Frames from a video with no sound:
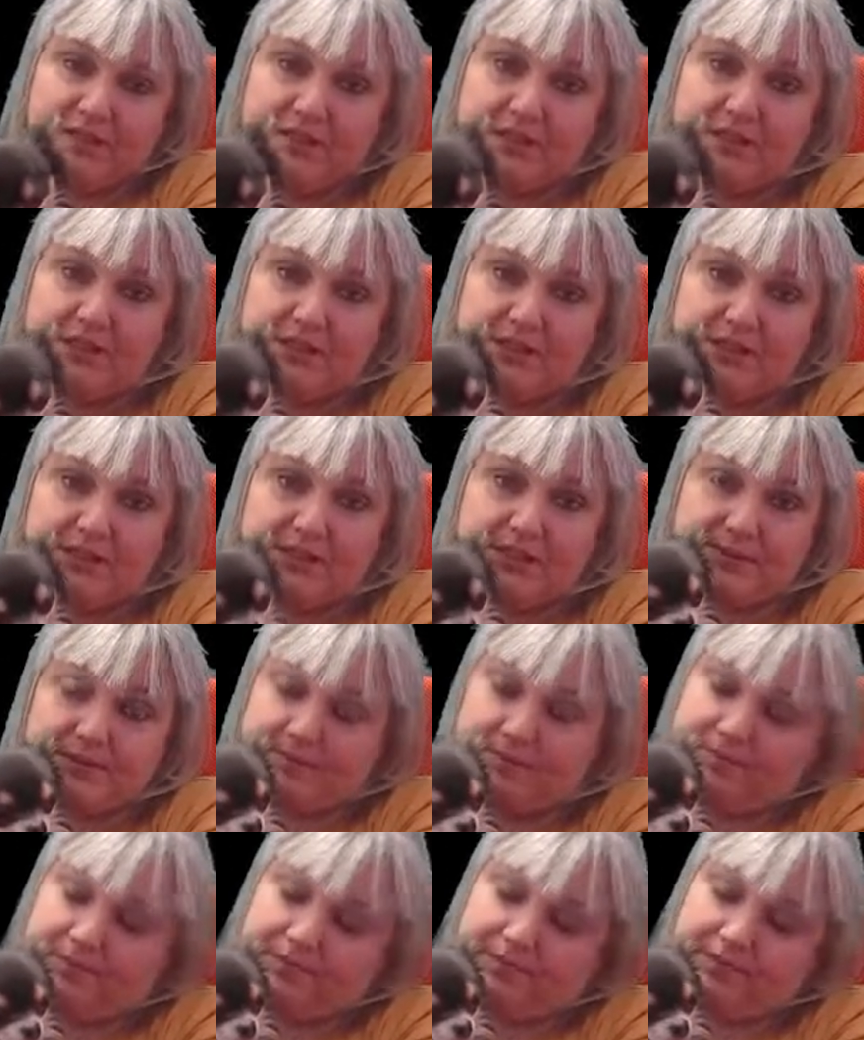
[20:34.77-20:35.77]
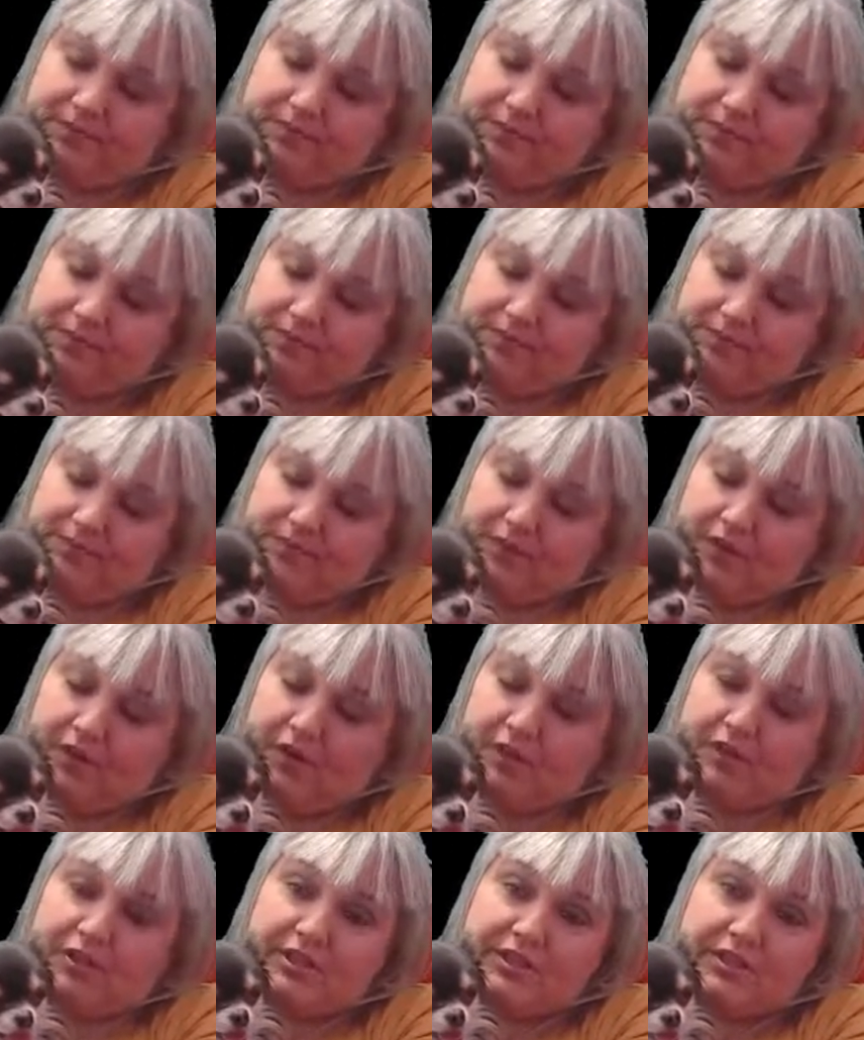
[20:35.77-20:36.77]
She does,
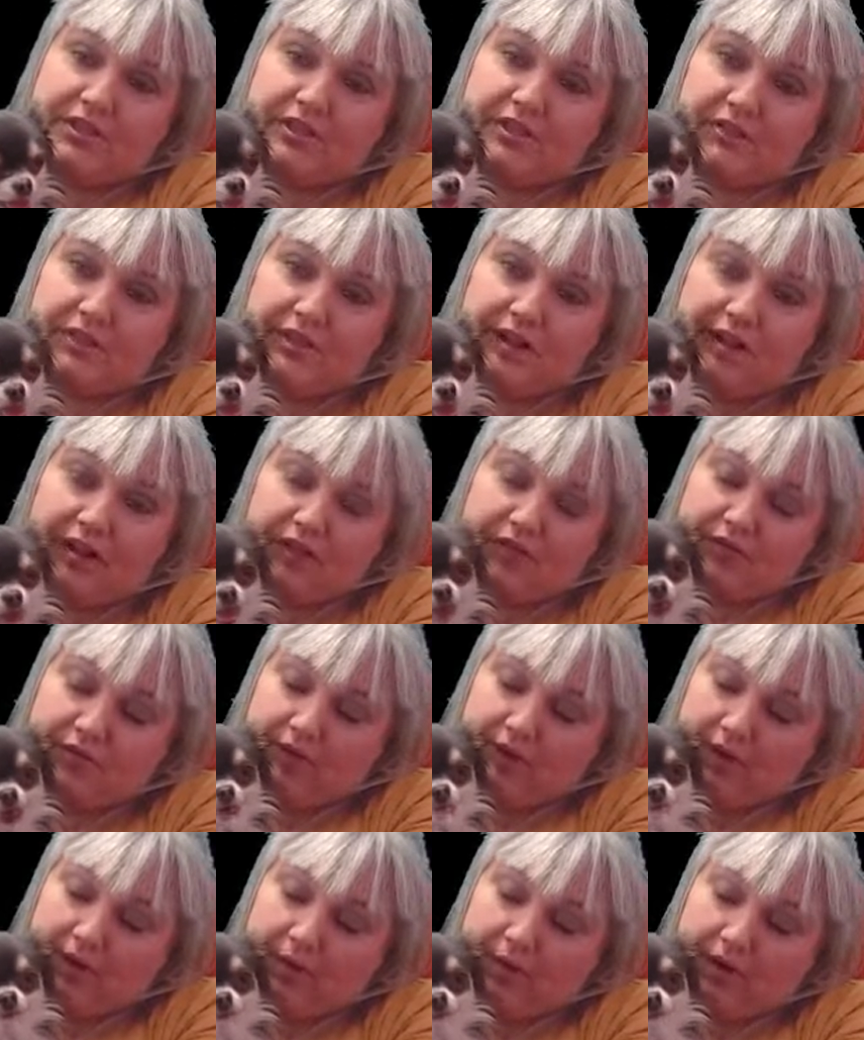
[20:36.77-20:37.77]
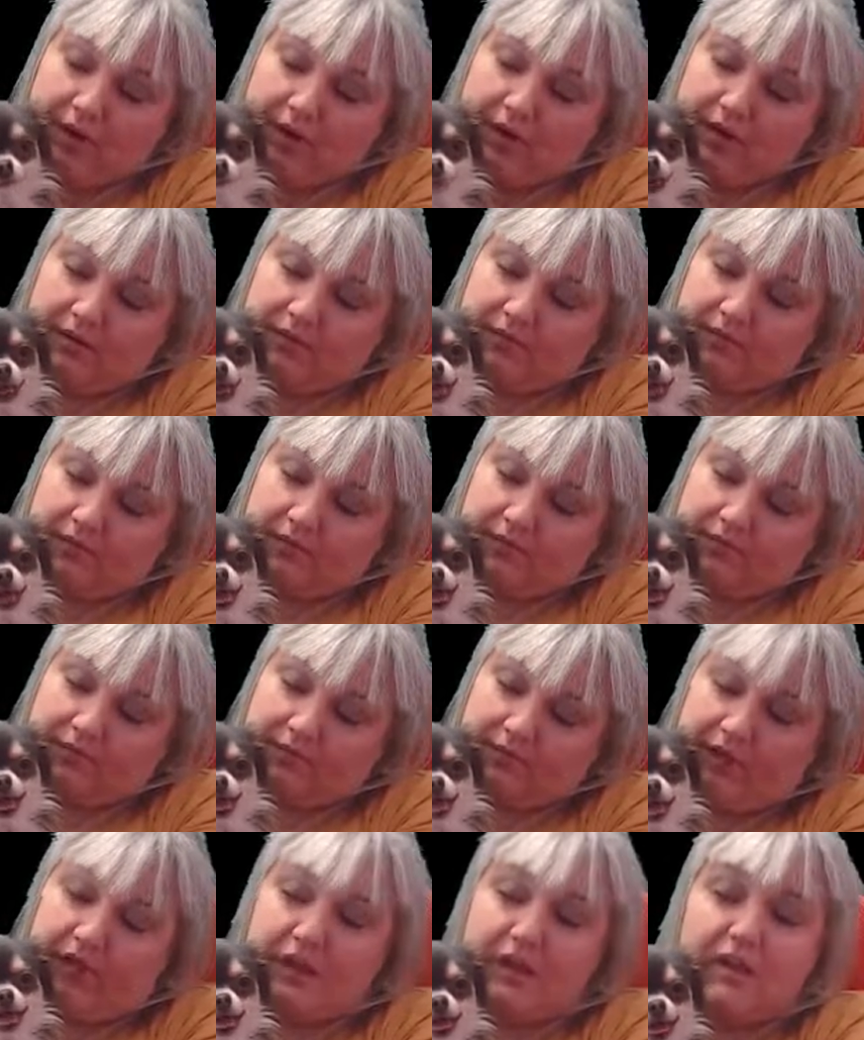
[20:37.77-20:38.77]
because she's stuck out of nowhere,
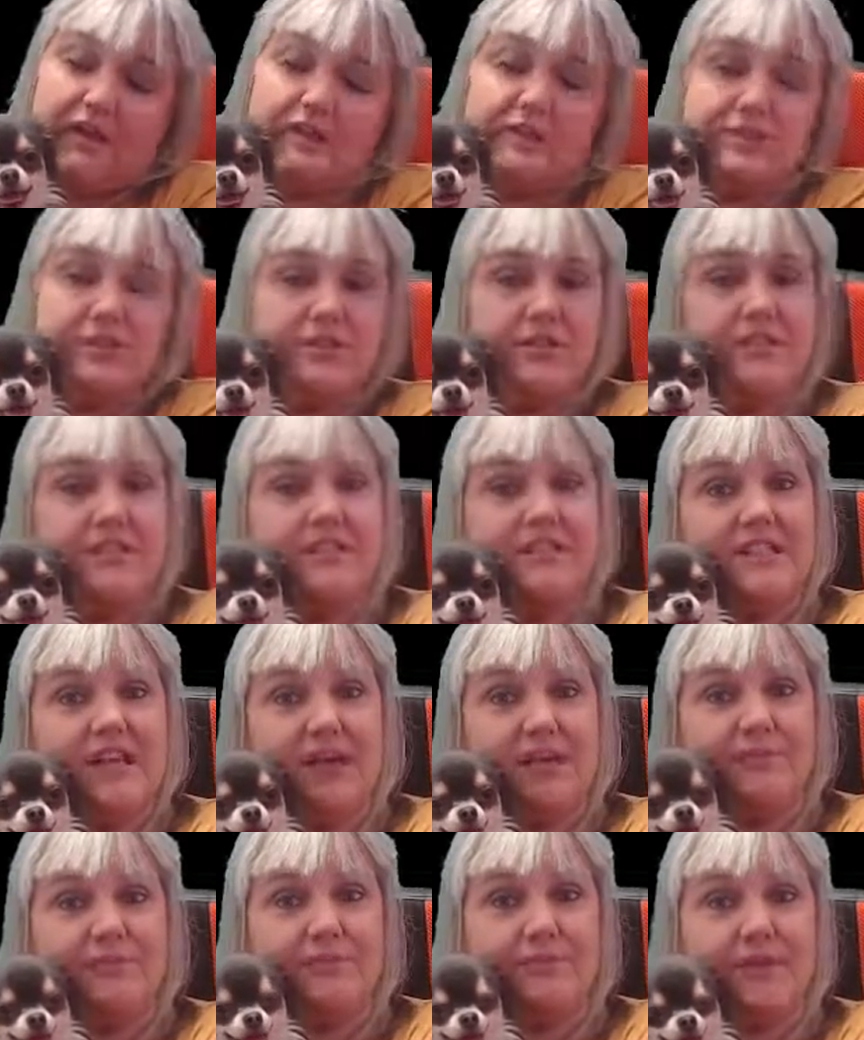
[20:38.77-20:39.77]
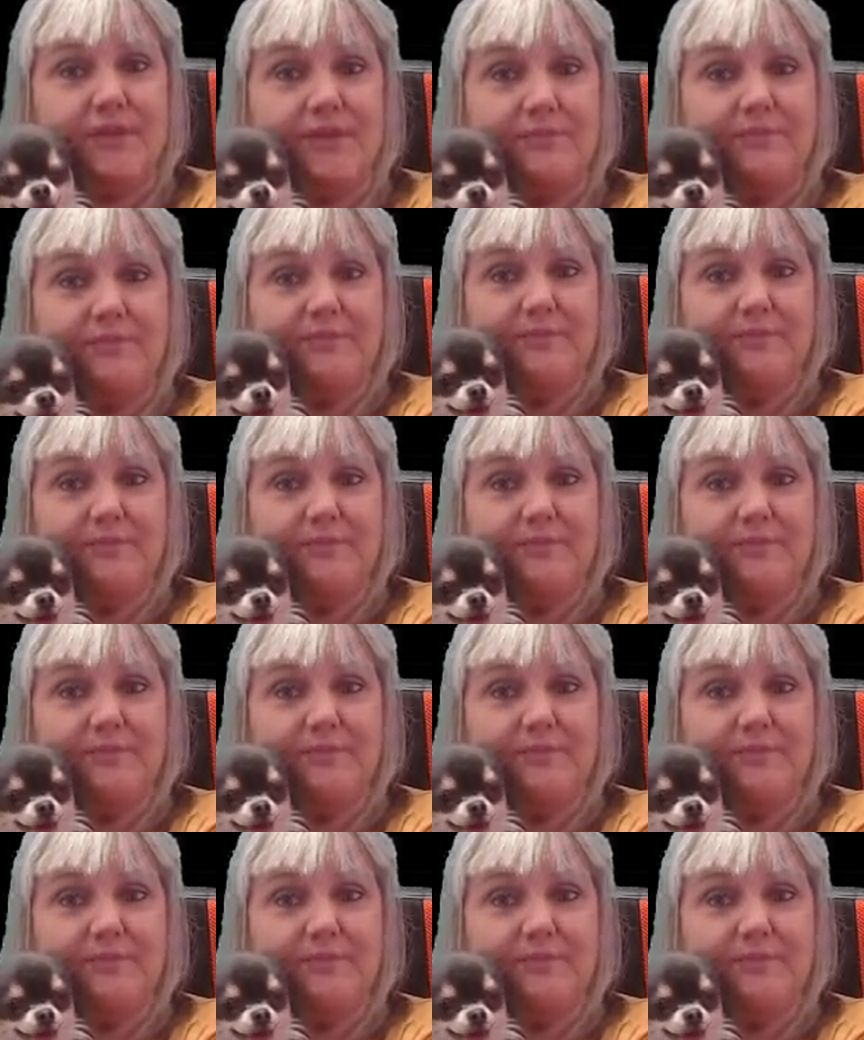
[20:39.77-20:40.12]
so she tells me.